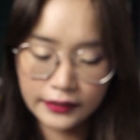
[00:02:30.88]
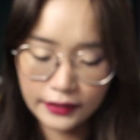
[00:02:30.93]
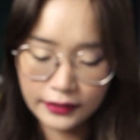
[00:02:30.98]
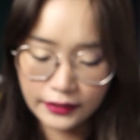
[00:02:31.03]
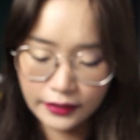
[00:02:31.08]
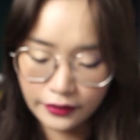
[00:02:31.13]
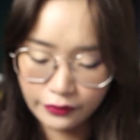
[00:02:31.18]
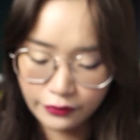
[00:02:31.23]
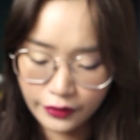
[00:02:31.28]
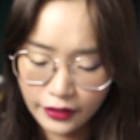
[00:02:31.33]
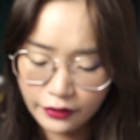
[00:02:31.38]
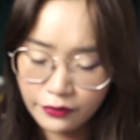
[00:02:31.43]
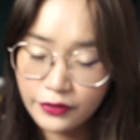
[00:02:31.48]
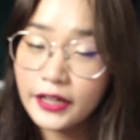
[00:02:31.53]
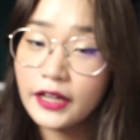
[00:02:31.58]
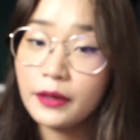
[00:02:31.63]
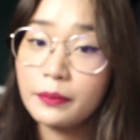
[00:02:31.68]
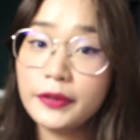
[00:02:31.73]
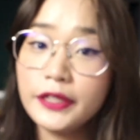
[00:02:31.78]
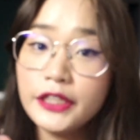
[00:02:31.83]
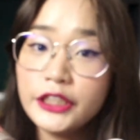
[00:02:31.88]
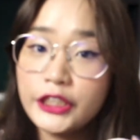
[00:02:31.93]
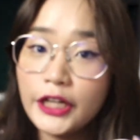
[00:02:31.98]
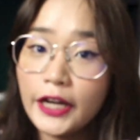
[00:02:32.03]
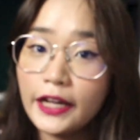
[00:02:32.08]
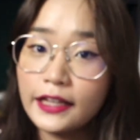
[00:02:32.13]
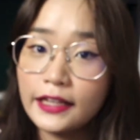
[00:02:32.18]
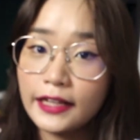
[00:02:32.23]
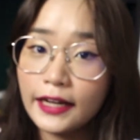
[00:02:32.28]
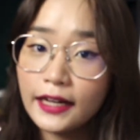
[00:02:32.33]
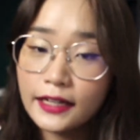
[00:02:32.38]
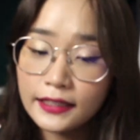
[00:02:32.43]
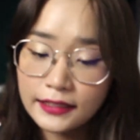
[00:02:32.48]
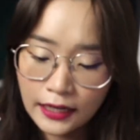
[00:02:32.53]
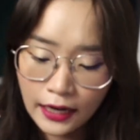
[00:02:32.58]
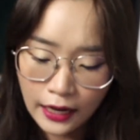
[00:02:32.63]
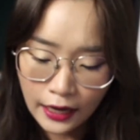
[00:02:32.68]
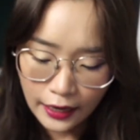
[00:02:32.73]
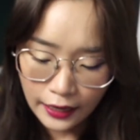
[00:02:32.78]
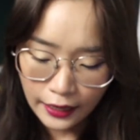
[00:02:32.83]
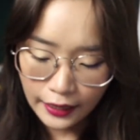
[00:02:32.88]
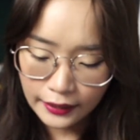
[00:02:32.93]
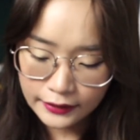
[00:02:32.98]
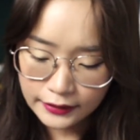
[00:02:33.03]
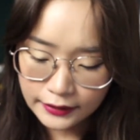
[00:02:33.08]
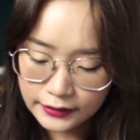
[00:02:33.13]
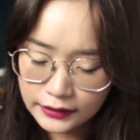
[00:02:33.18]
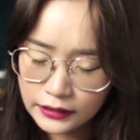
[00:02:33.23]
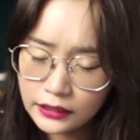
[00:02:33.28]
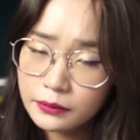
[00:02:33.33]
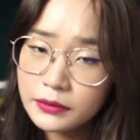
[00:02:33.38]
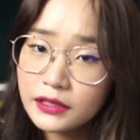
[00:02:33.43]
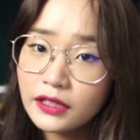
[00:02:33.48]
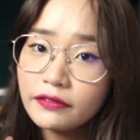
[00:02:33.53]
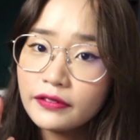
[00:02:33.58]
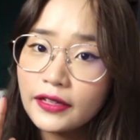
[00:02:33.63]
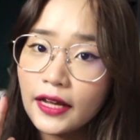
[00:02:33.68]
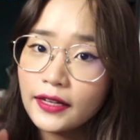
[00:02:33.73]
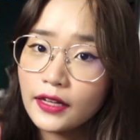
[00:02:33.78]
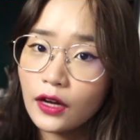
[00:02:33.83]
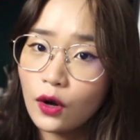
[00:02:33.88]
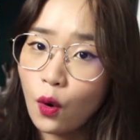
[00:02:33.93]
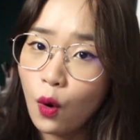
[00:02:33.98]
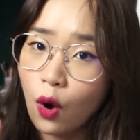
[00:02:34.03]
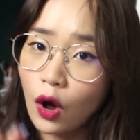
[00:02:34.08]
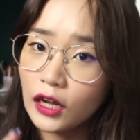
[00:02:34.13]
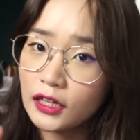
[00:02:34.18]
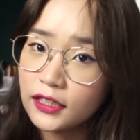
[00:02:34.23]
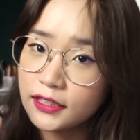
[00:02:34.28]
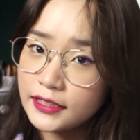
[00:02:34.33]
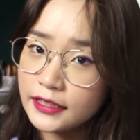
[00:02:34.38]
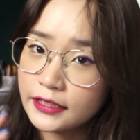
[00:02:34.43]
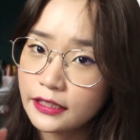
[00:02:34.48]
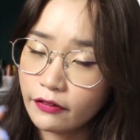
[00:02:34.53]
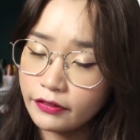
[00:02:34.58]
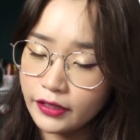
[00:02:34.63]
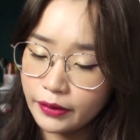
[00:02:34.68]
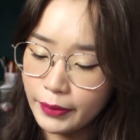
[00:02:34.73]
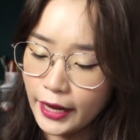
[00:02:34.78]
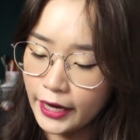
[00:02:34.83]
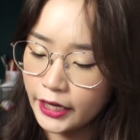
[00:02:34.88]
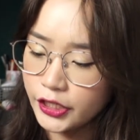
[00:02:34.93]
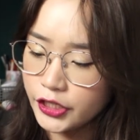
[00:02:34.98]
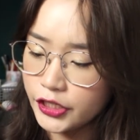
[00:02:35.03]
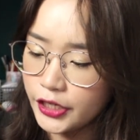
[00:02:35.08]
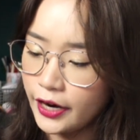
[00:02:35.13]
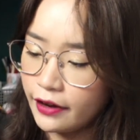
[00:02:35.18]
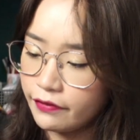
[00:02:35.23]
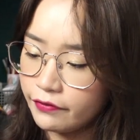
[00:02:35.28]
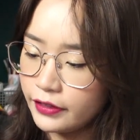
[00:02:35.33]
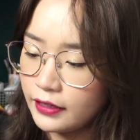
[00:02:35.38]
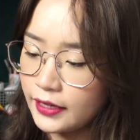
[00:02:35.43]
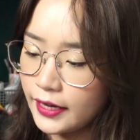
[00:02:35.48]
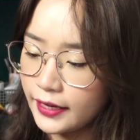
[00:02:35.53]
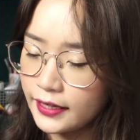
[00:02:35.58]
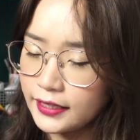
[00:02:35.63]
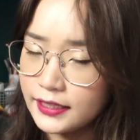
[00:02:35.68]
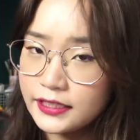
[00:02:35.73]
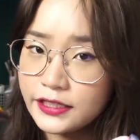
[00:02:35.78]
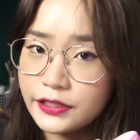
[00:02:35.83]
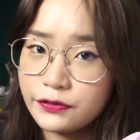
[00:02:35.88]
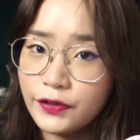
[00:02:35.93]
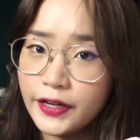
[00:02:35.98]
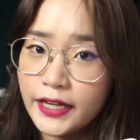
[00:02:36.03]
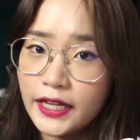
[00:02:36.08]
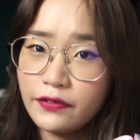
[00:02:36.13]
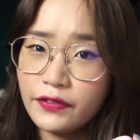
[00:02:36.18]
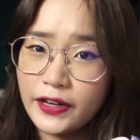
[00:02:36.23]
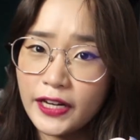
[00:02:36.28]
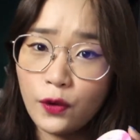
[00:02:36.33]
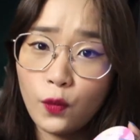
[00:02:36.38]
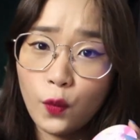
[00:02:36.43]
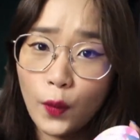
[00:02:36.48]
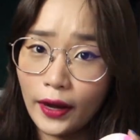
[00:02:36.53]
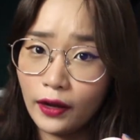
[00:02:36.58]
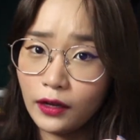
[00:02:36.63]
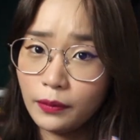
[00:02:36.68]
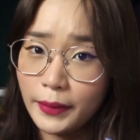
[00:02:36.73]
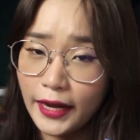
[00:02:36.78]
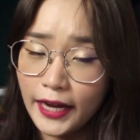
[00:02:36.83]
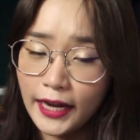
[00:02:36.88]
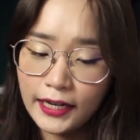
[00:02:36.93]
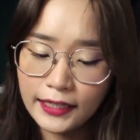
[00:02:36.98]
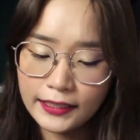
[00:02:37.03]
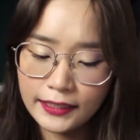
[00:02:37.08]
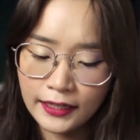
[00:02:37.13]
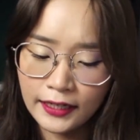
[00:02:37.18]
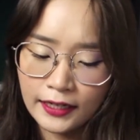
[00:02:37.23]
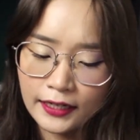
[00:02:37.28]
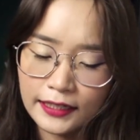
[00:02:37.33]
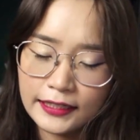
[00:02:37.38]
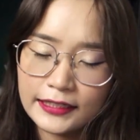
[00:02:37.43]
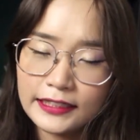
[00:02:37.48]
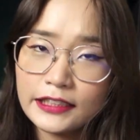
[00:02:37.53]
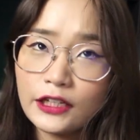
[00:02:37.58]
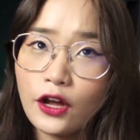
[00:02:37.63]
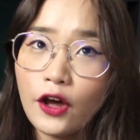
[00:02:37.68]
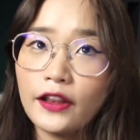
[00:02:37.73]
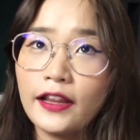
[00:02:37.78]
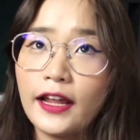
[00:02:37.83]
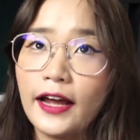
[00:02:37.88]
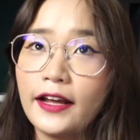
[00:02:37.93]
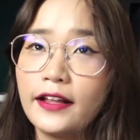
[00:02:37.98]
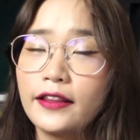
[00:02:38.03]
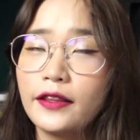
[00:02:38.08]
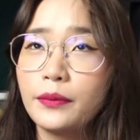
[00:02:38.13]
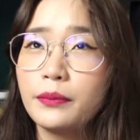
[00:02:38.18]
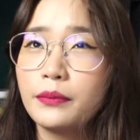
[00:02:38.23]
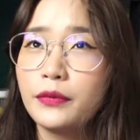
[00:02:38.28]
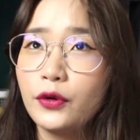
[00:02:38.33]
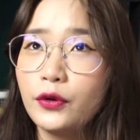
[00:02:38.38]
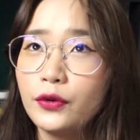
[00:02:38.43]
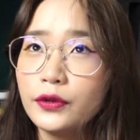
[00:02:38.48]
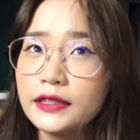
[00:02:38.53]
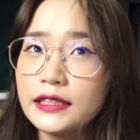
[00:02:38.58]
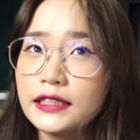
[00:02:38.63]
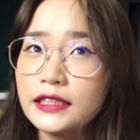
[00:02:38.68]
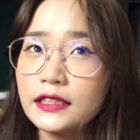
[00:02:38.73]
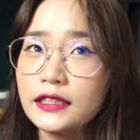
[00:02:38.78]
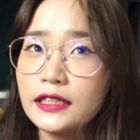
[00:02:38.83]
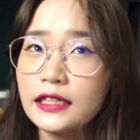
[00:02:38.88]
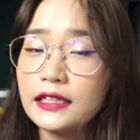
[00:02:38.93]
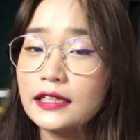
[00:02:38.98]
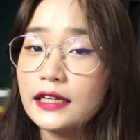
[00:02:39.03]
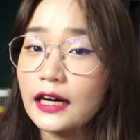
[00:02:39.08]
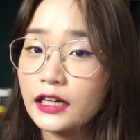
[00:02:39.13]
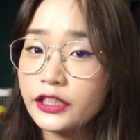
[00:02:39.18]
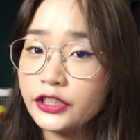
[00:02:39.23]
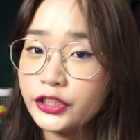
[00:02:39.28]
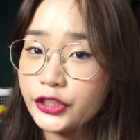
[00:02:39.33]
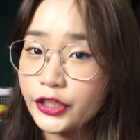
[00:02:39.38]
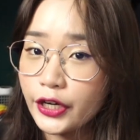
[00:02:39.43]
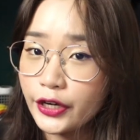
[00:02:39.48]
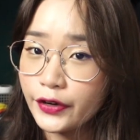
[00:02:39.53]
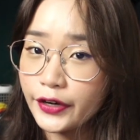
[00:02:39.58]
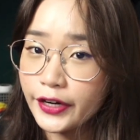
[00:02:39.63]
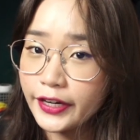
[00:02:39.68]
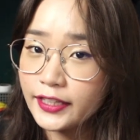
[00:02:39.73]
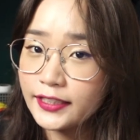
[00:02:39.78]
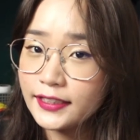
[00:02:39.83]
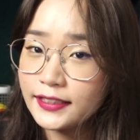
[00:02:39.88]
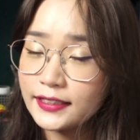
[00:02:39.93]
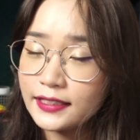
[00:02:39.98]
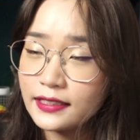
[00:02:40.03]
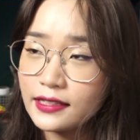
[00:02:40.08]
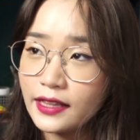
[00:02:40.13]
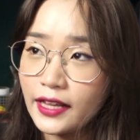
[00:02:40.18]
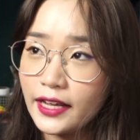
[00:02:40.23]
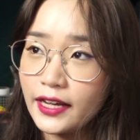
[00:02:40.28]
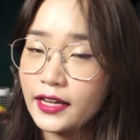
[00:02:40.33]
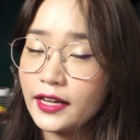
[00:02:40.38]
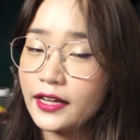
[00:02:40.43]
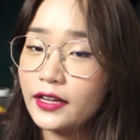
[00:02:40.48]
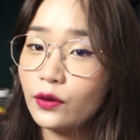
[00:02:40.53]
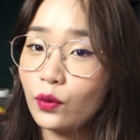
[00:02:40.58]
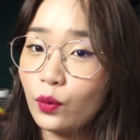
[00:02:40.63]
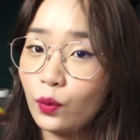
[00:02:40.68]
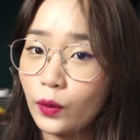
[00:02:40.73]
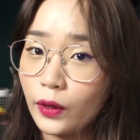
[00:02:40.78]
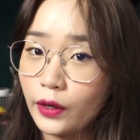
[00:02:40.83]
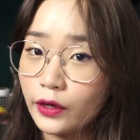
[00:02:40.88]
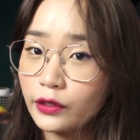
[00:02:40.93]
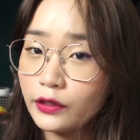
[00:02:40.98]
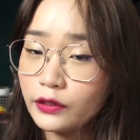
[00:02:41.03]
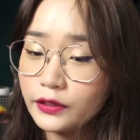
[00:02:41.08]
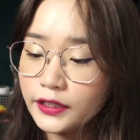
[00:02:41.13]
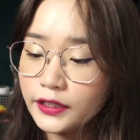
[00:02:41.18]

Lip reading: and I really appreciate that. And in terms of like the quality of the packaging, I feel like it's really well made. It's not like the most luxurious thing in the world,